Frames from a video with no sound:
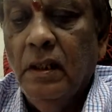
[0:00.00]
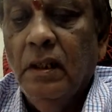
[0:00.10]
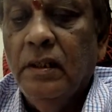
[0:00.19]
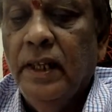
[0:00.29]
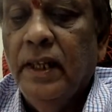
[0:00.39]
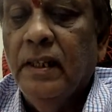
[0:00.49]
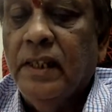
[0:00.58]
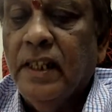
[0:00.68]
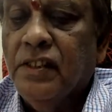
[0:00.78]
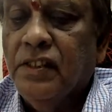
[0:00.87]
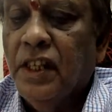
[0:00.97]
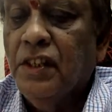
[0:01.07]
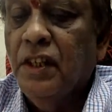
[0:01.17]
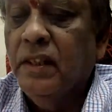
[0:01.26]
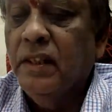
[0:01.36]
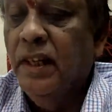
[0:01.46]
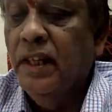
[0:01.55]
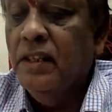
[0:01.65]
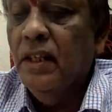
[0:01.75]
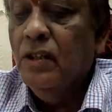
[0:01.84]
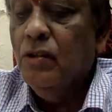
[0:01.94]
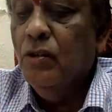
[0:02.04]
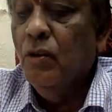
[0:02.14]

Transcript: Then section 10 is suits